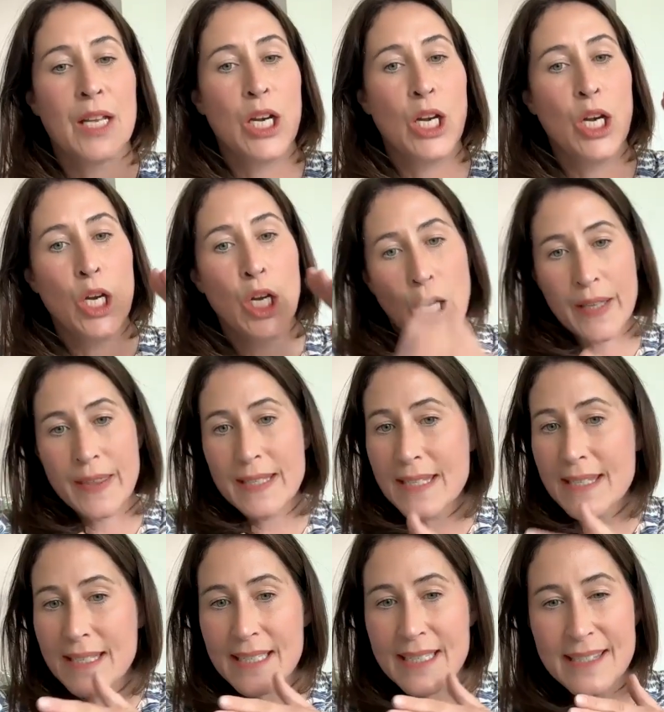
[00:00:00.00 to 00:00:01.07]
look, this
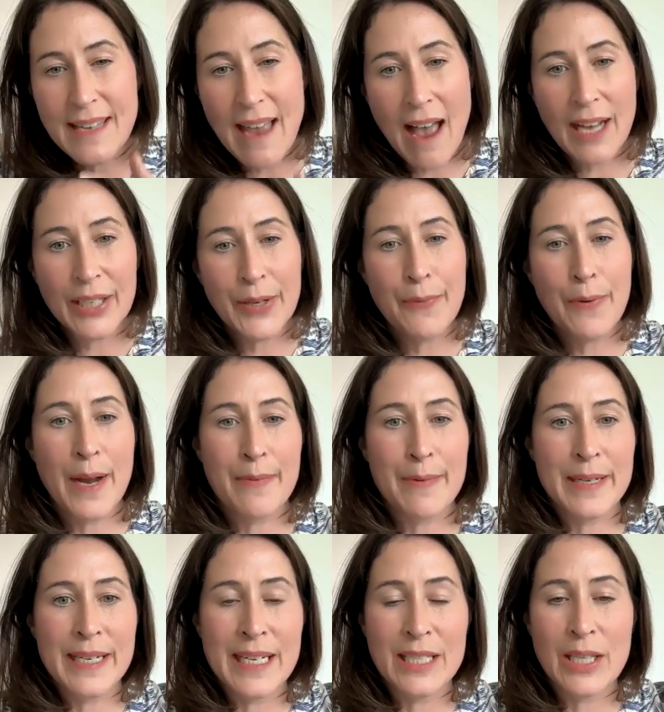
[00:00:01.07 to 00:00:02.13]
is exactly why we
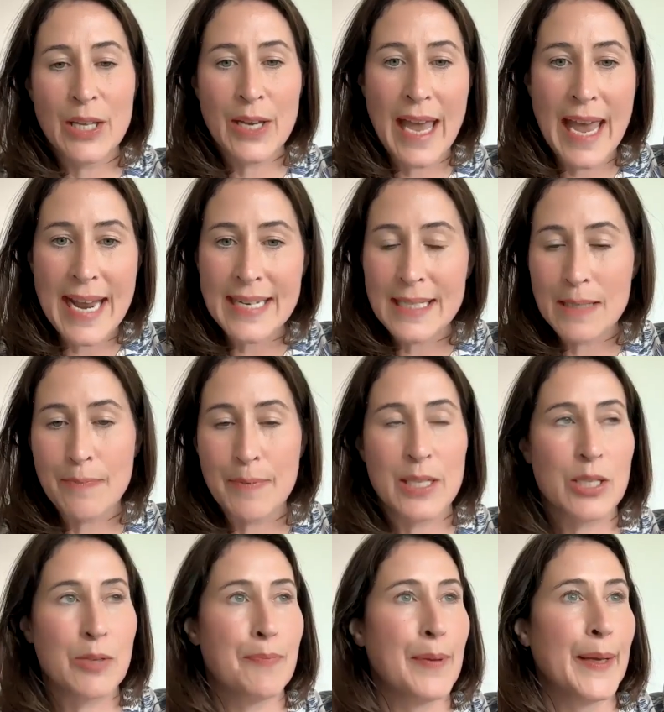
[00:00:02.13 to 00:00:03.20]
need the hate
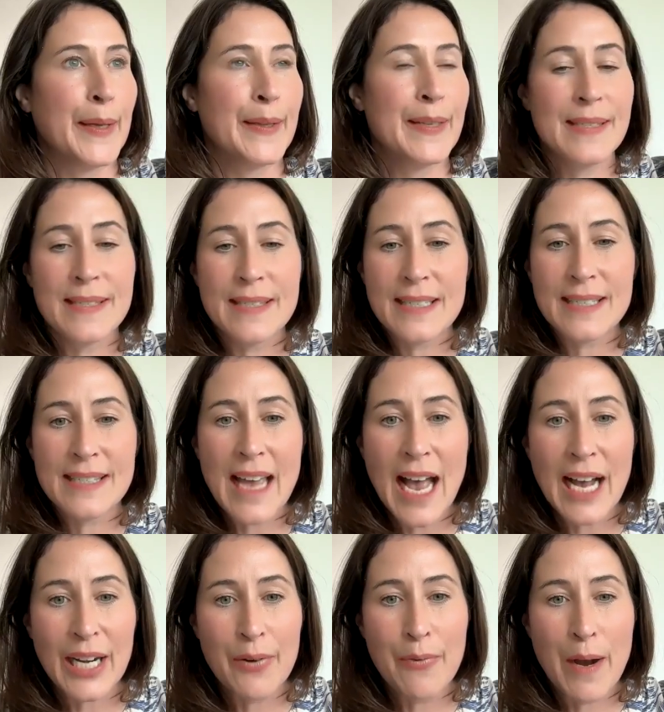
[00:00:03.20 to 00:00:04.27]
speech bill. This is
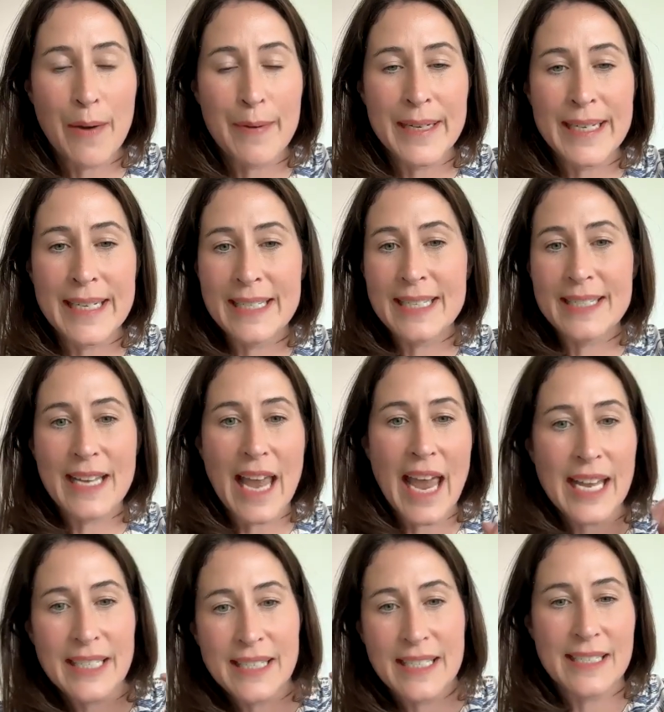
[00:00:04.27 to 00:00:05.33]
exactly why we need these
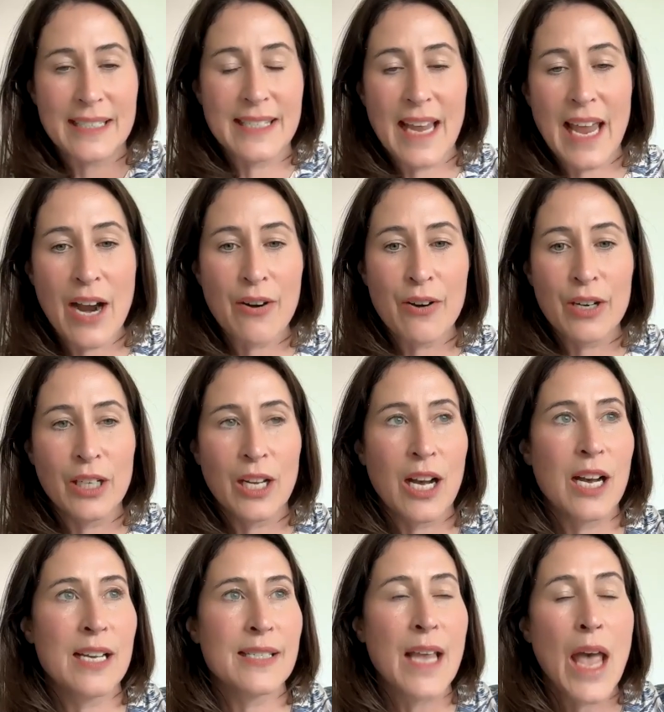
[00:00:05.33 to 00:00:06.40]
anti-terror
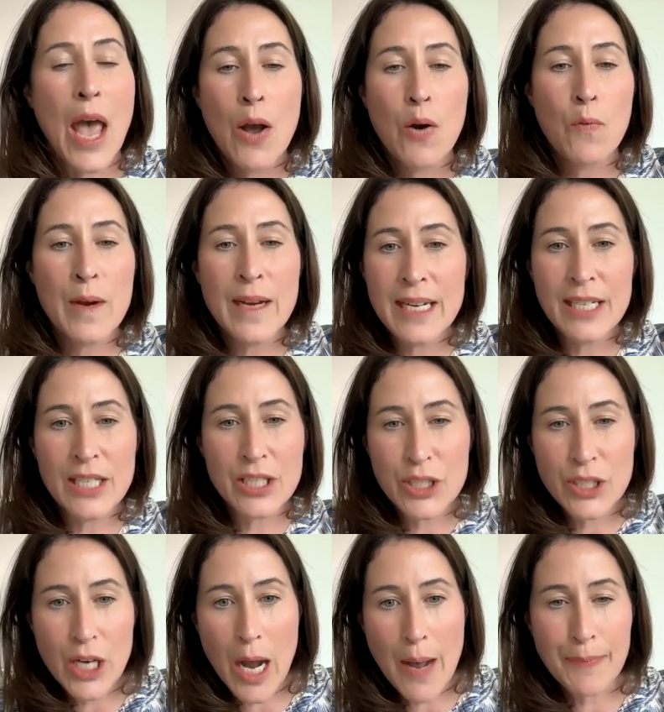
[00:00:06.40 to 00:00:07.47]
laws. We need to
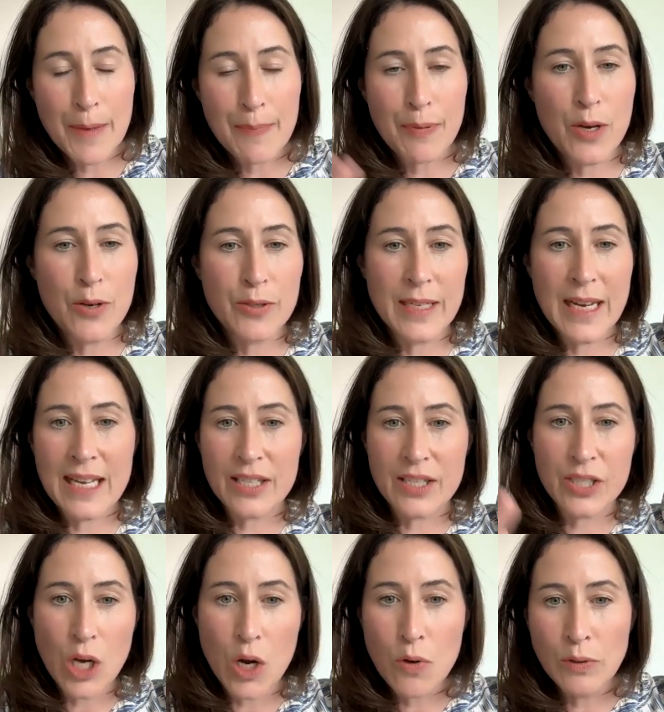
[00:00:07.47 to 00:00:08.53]
stop the protests.
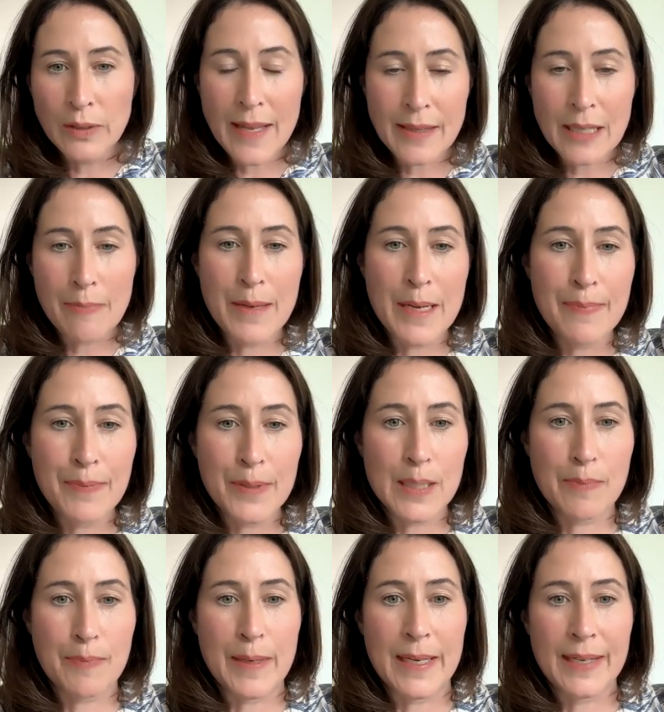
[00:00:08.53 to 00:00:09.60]
Don't let the people
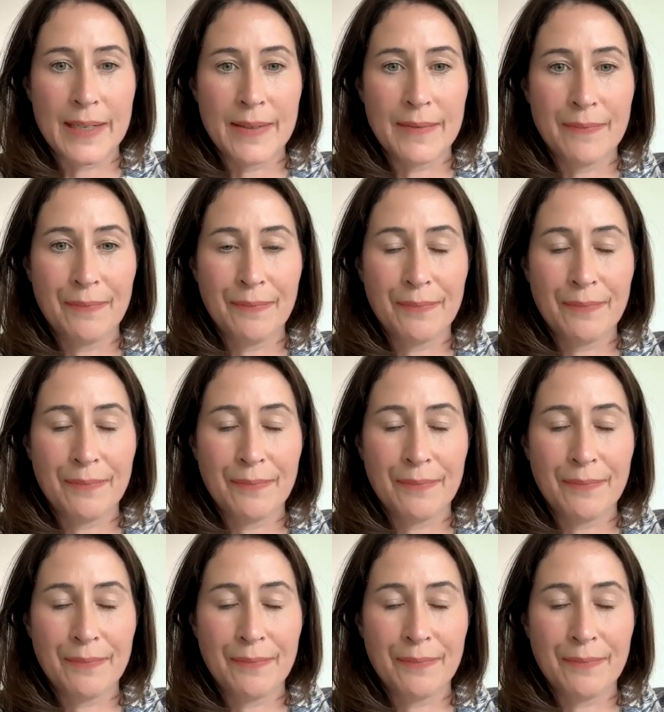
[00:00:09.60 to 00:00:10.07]
speak.